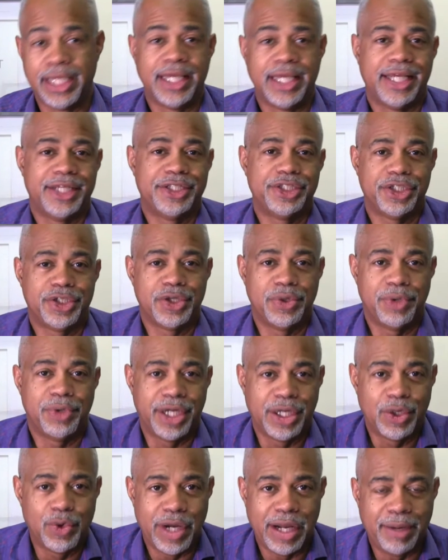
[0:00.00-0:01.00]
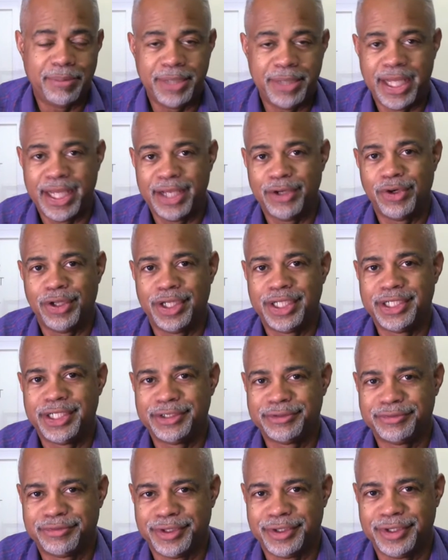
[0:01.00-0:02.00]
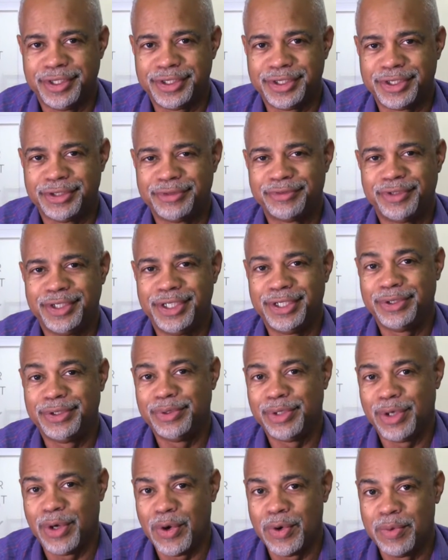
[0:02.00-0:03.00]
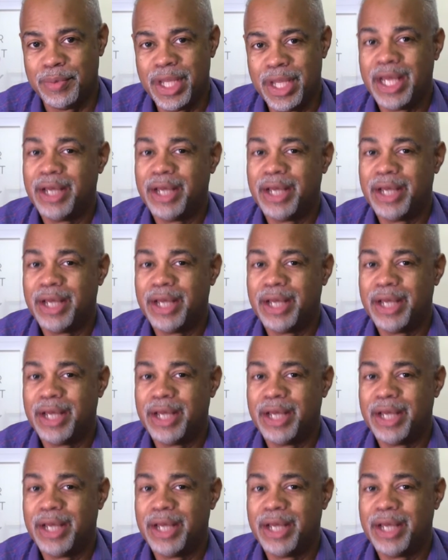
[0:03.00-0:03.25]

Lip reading: is you don't want to go out buying all of this furniture for your new home